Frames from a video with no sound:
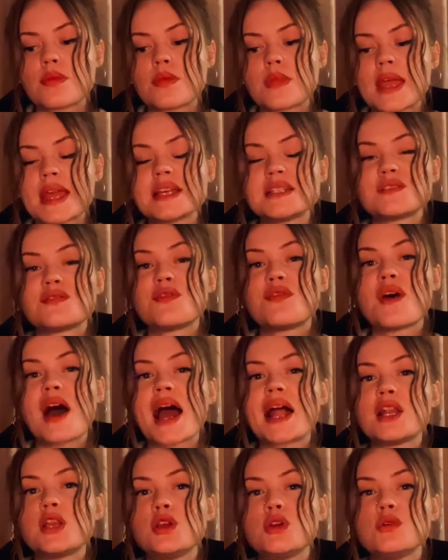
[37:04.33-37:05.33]
It
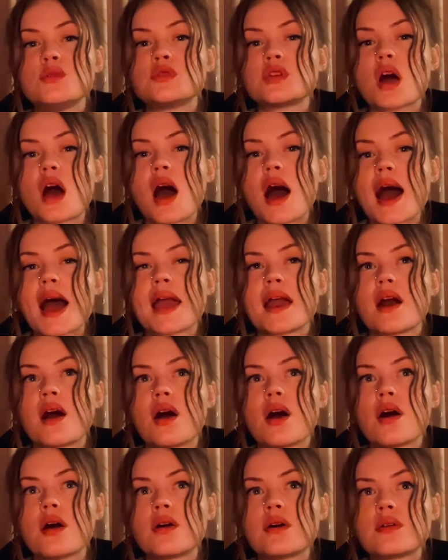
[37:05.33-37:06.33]
values higher
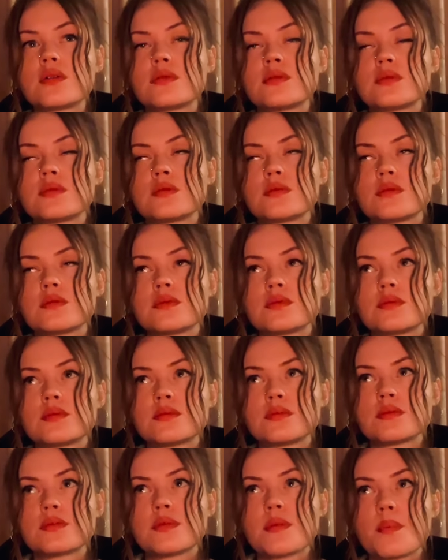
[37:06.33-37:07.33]

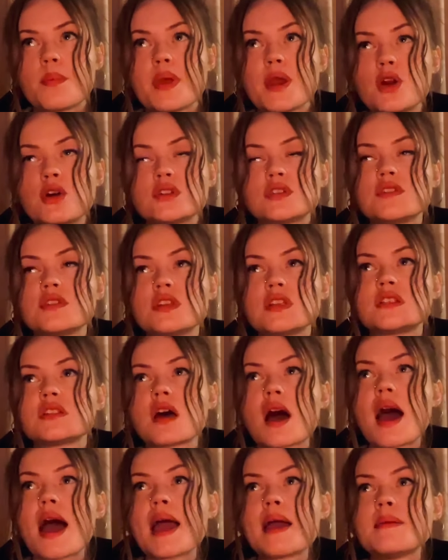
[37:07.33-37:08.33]
because of the
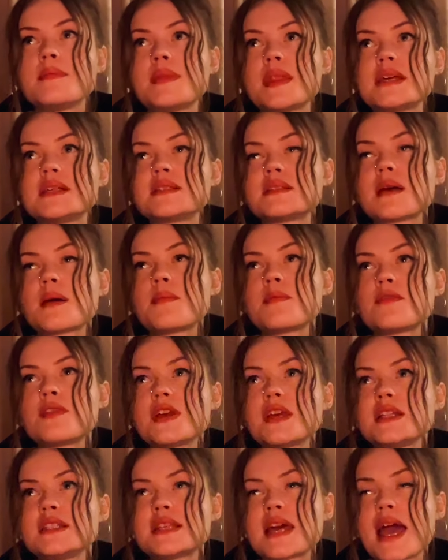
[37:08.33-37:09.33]
time that
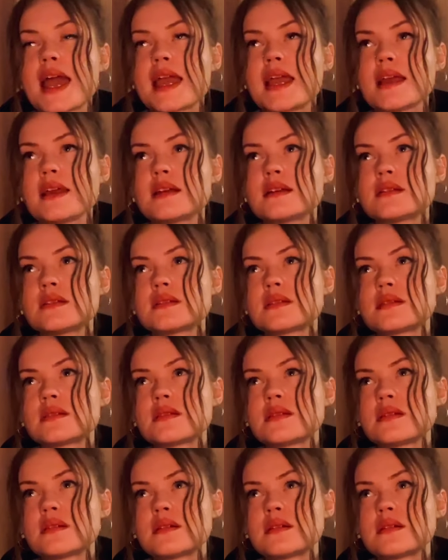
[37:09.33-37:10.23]
something takes.